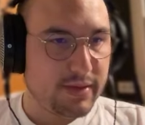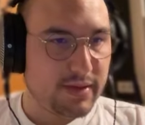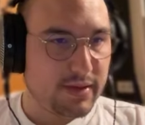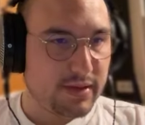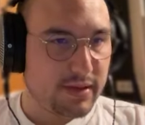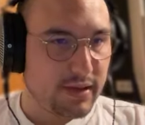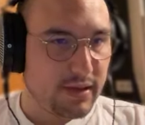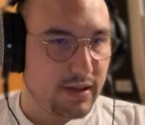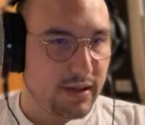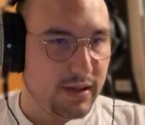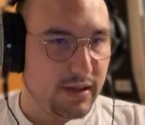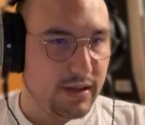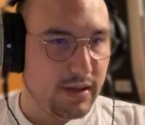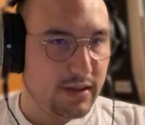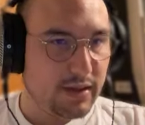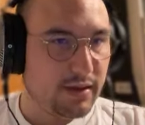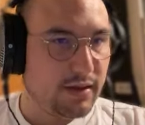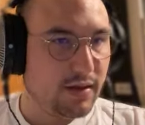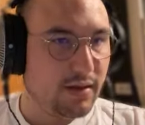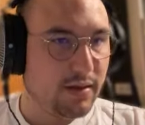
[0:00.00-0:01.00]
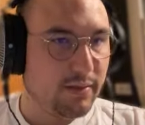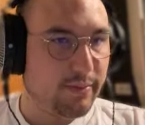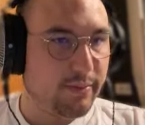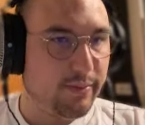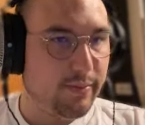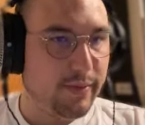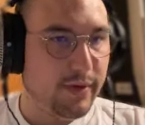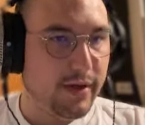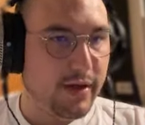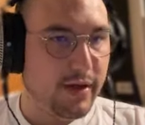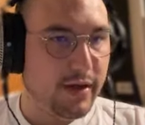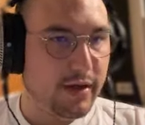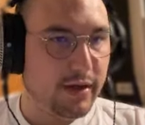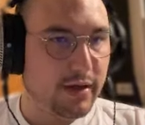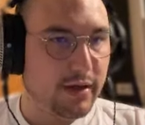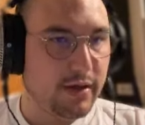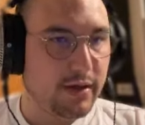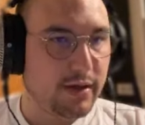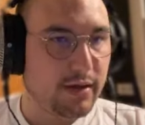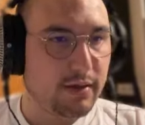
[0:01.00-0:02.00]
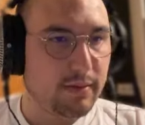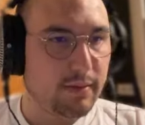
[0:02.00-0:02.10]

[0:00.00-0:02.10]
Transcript: see in the beak